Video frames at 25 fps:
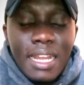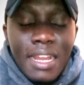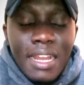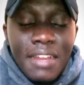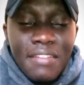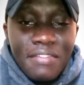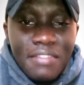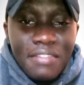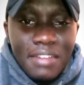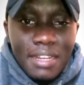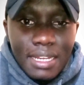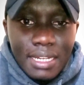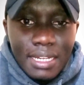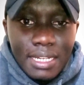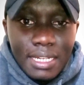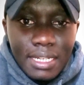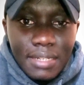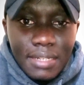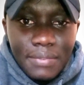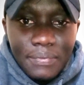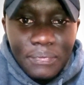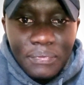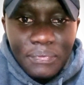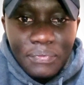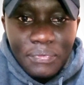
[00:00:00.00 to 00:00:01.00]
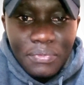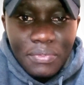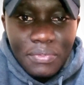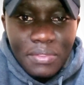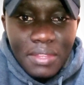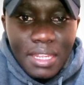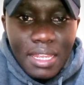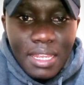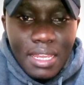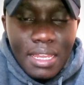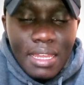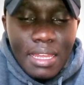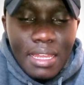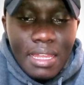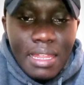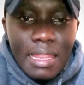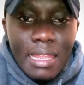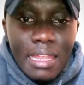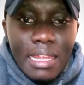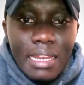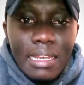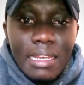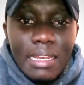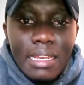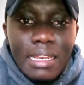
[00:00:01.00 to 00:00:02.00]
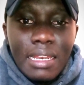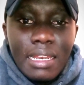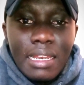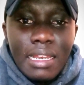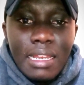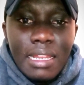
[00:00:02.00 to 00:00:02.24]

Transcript: a fund. Then